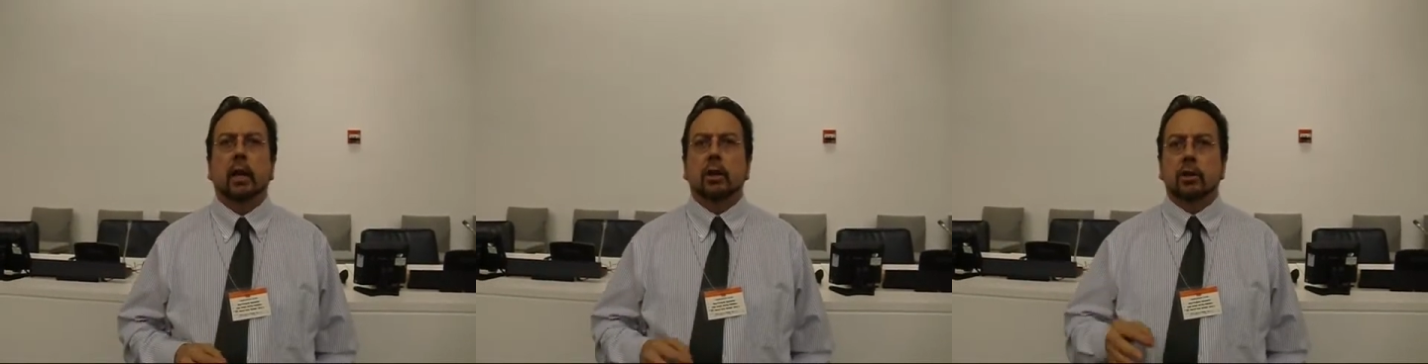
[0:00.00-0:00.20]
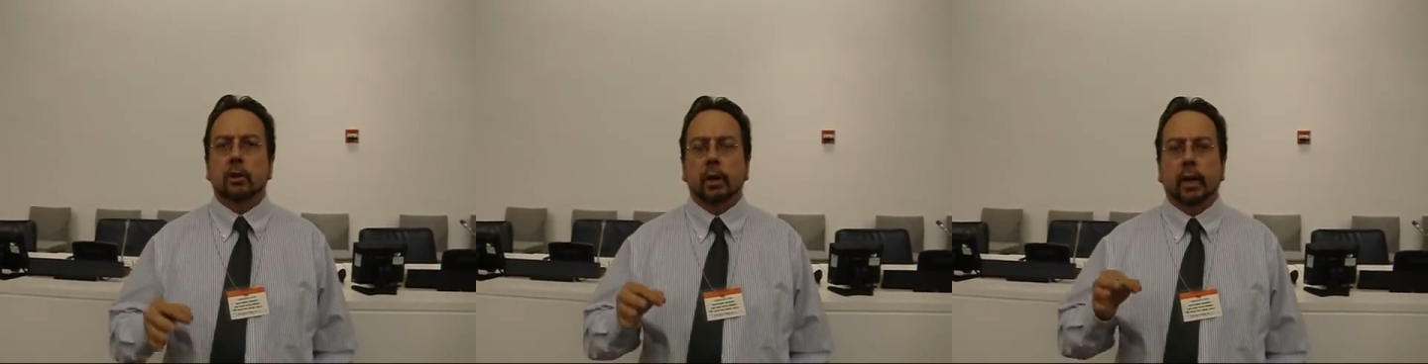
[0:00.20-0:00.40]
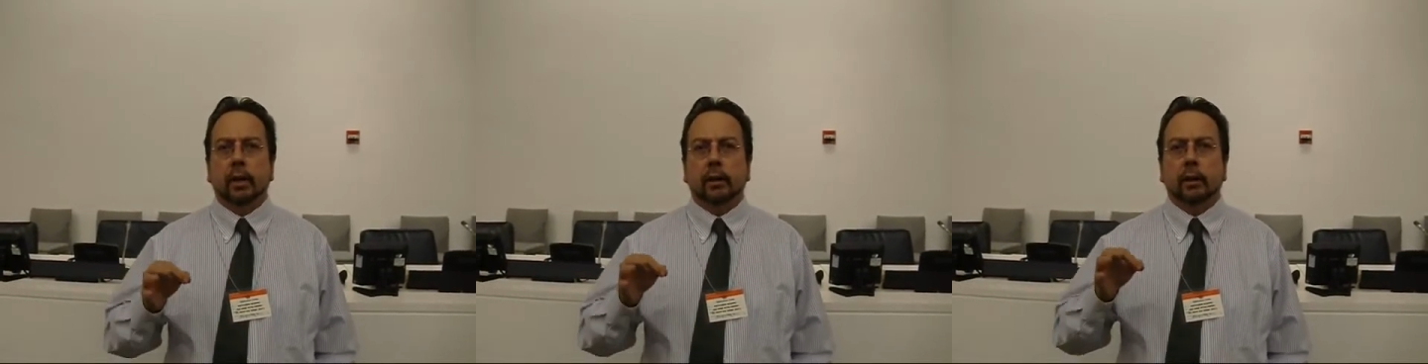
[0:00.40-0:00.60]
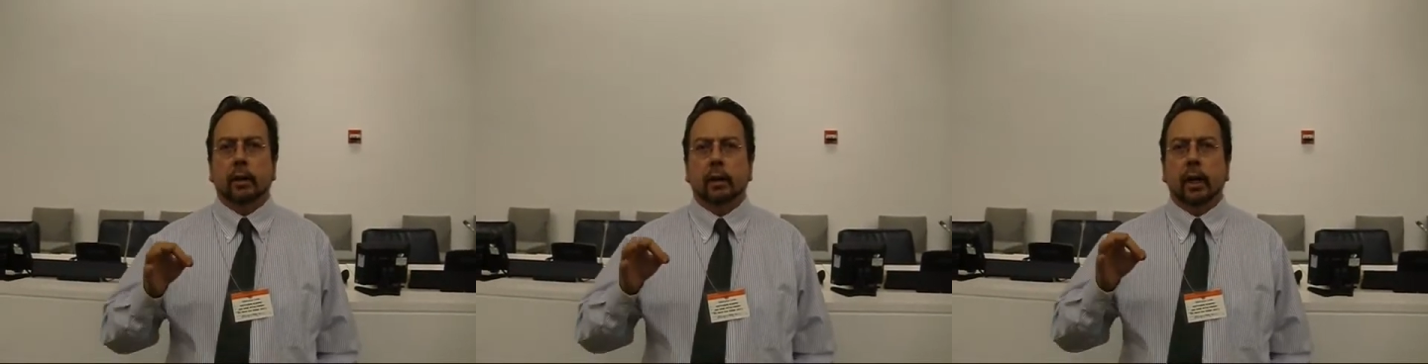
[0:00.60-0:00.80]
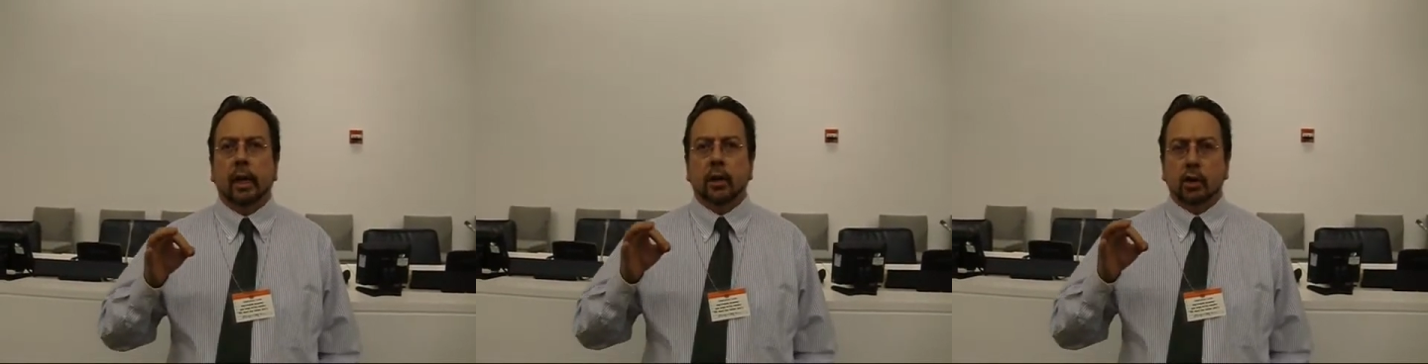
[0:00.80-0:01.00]
to
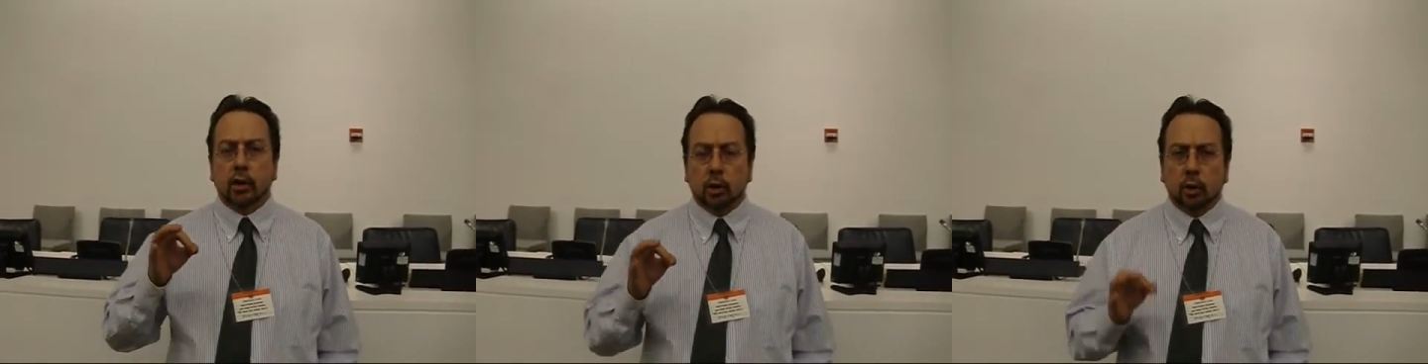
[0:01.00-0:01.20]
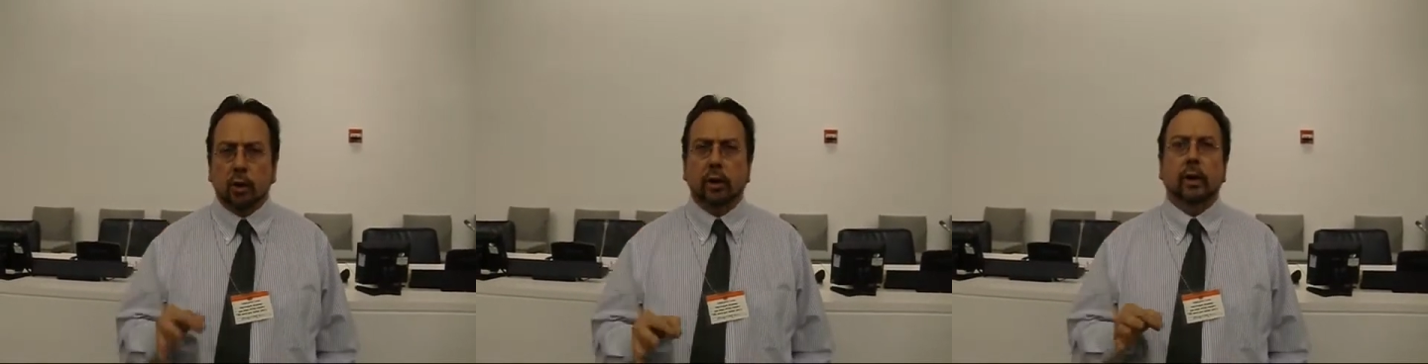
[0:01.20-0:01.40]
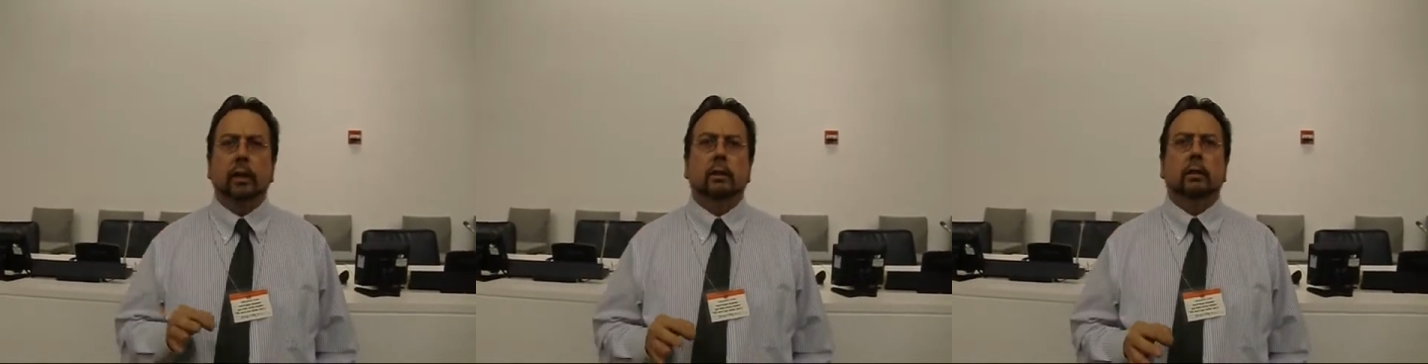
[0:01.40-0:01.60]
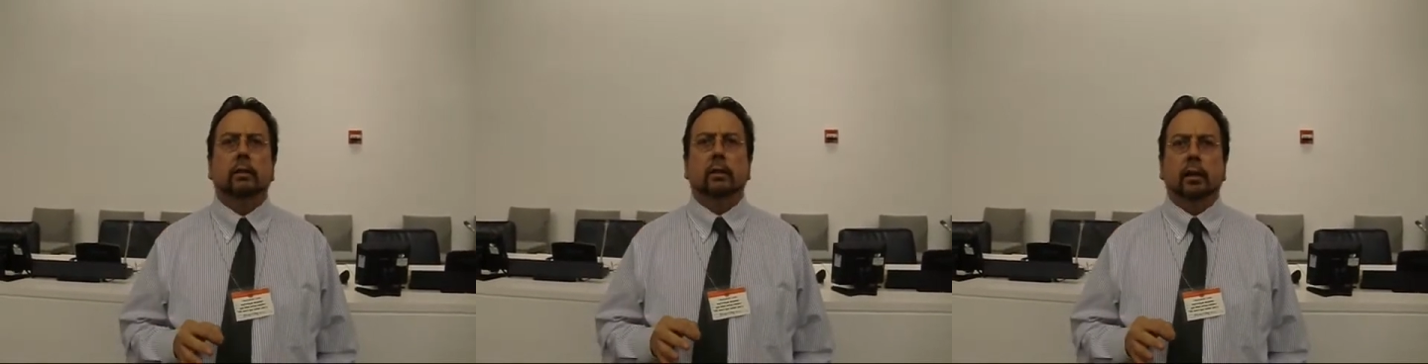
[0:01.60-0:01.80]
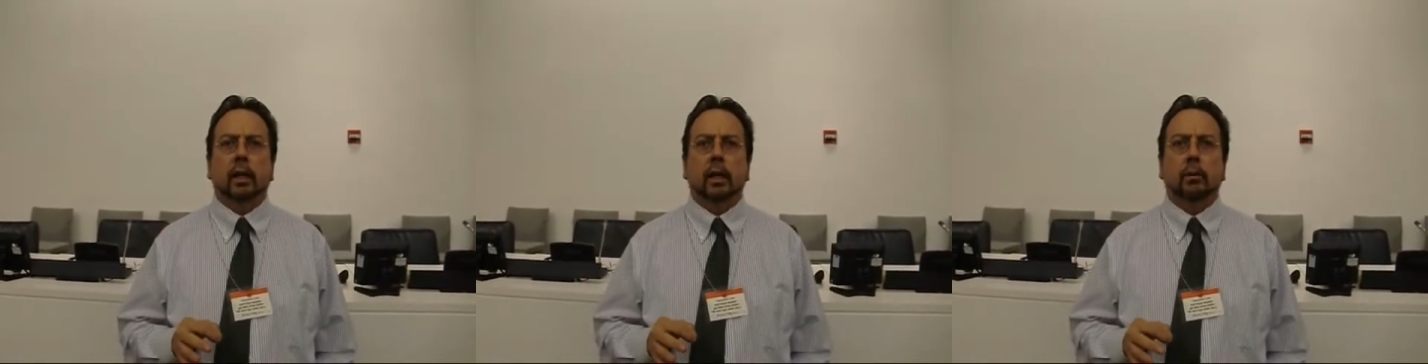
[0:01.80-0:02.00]
either ensure that it's
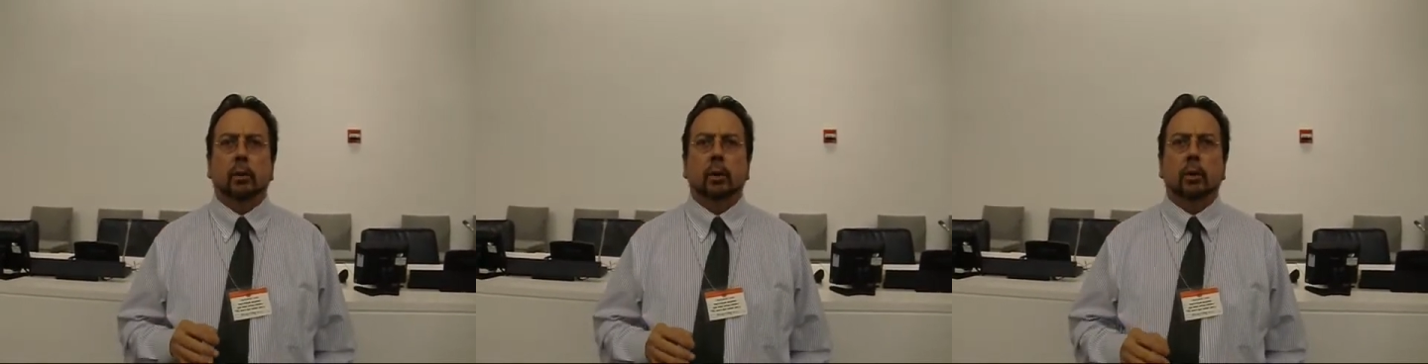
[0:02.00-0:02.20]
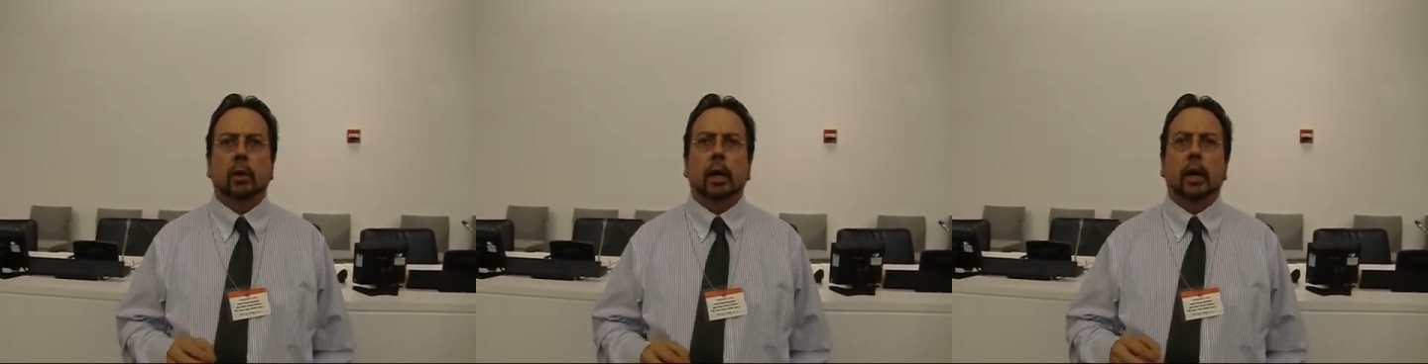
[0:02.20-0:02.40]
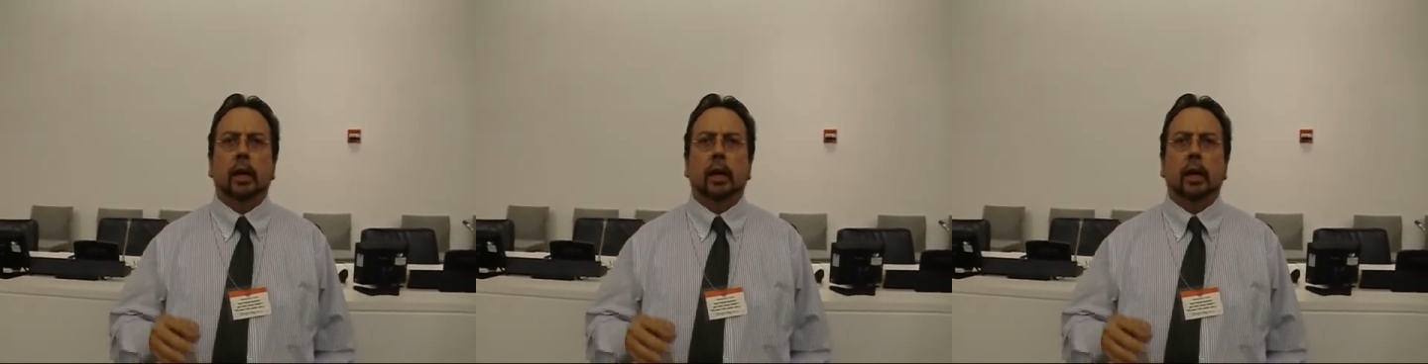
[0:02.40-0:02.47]
sustainable